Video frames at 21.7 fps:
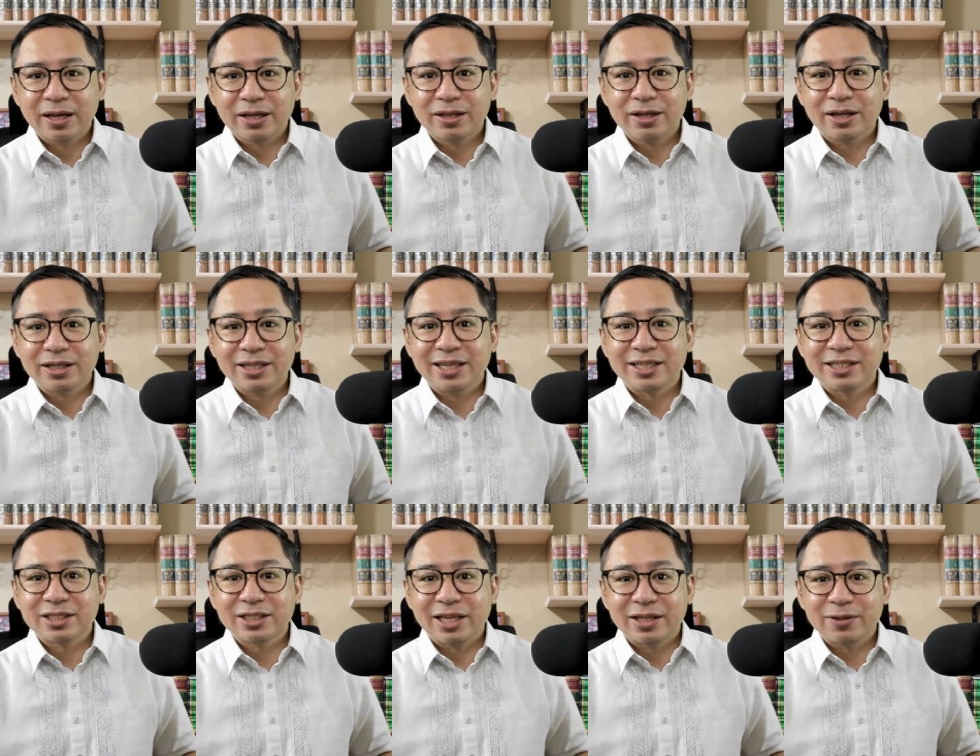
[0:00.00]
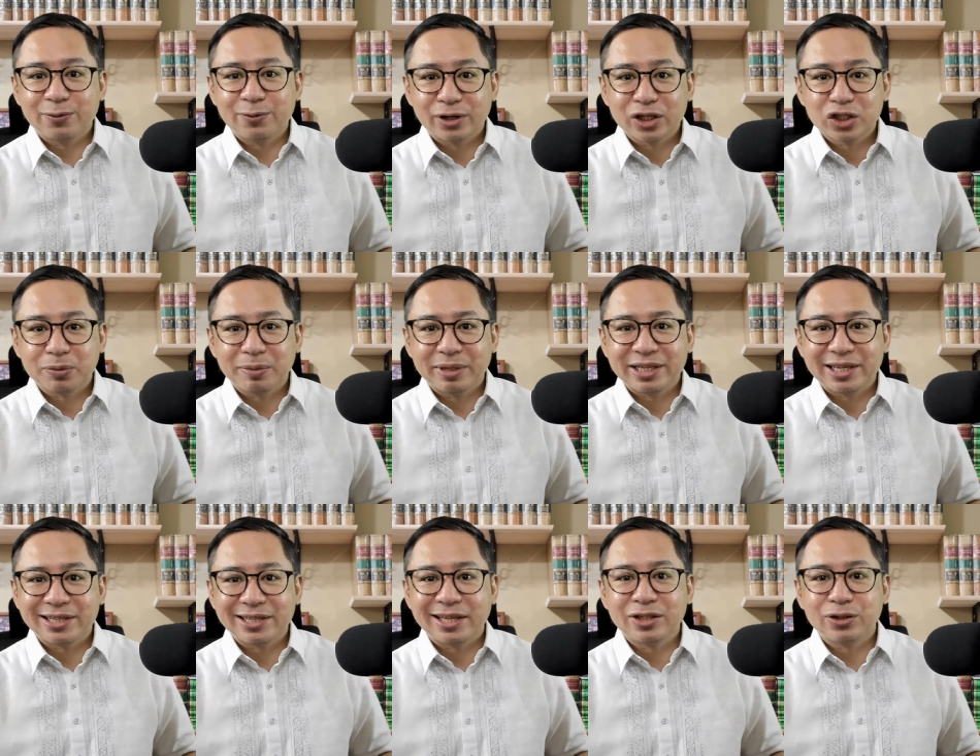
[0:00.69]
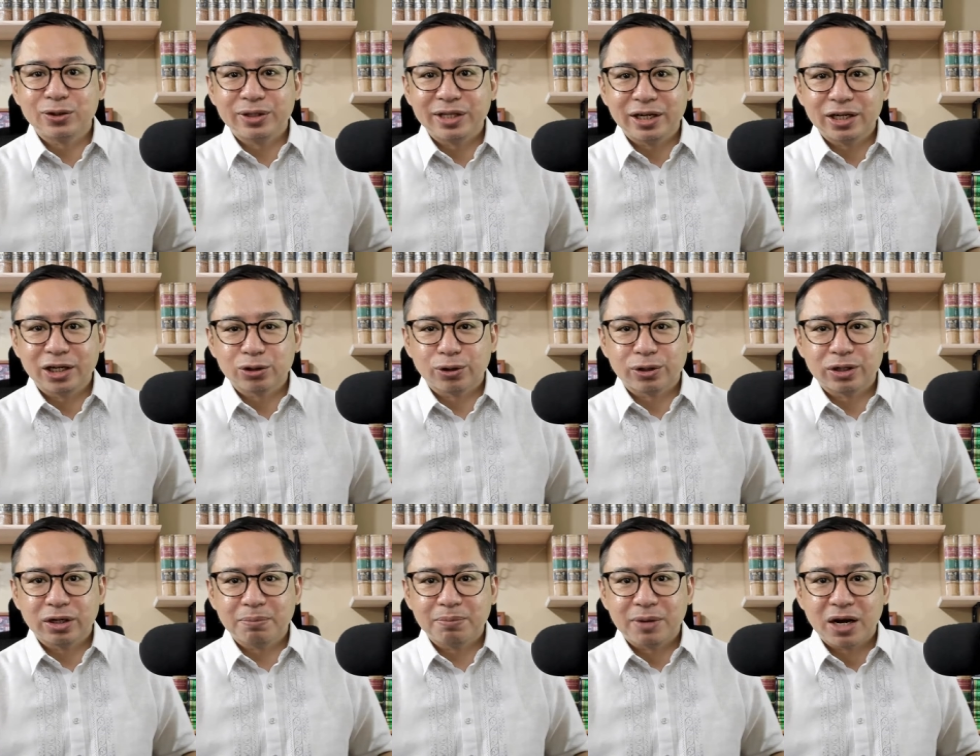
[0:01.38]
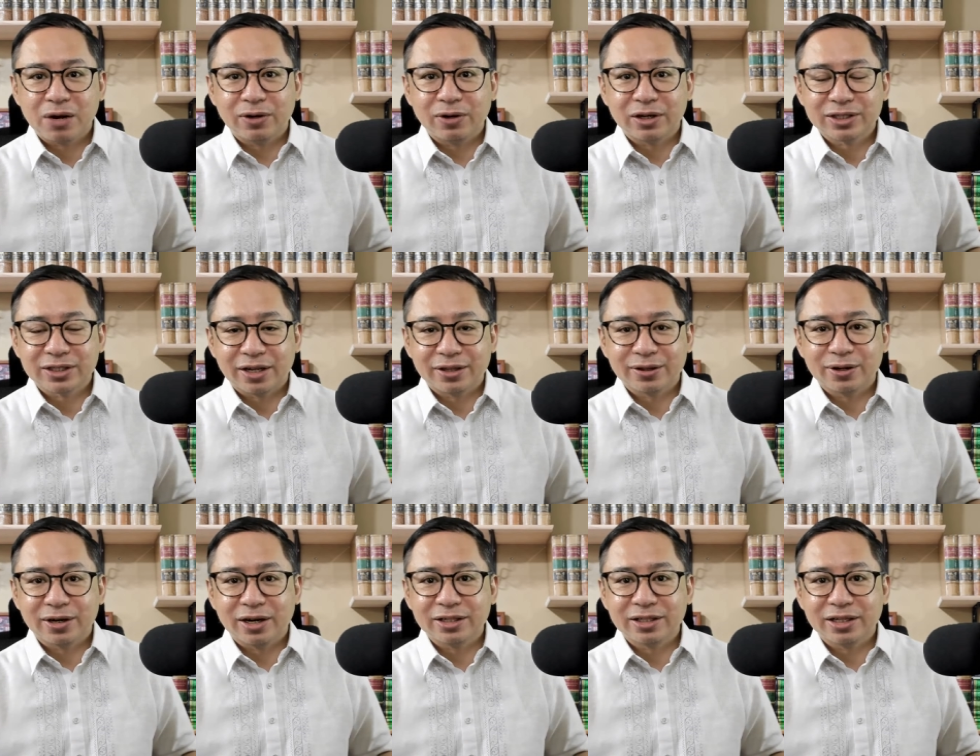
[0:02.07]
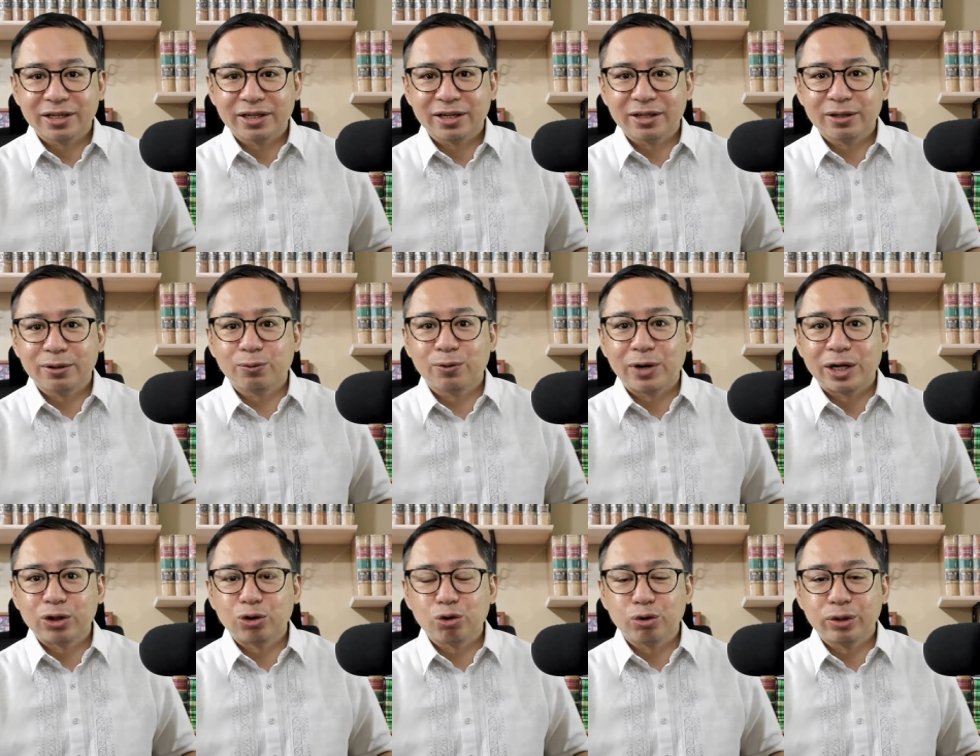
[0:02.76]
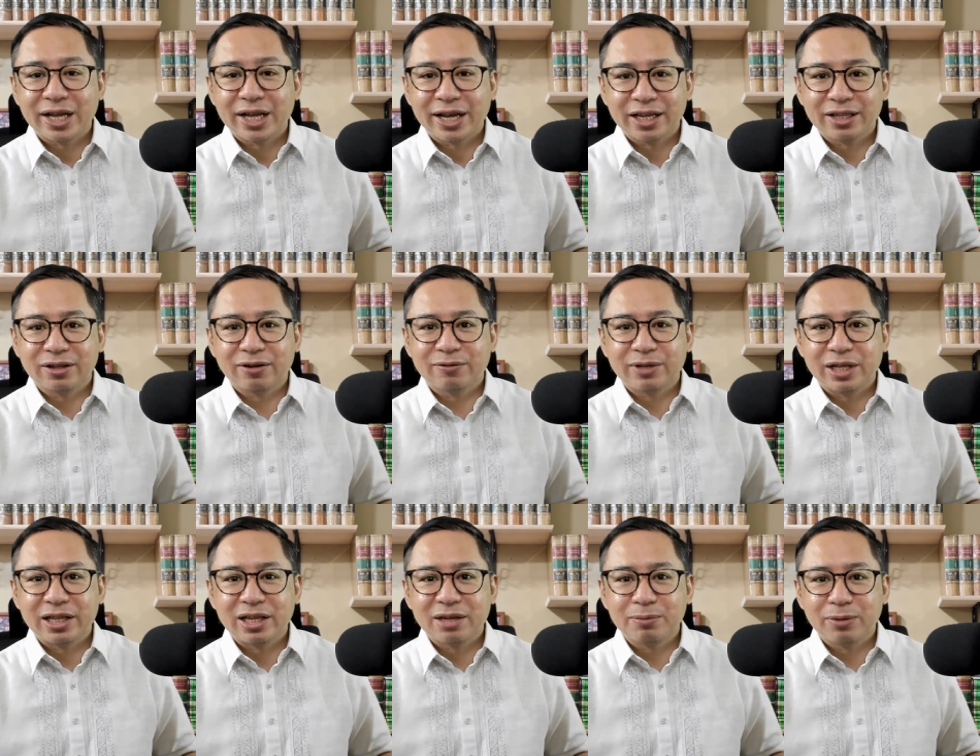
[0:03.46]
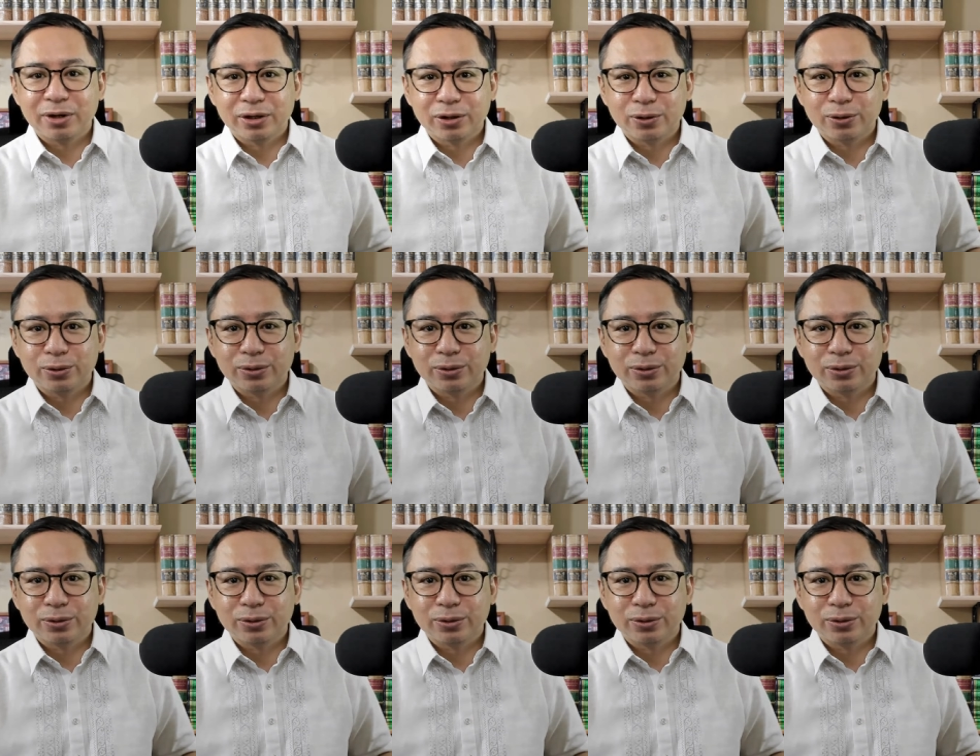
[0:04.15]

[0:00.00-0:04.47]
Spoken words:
and not its enforcement and adjudicatory powers under Article 129 of the Labor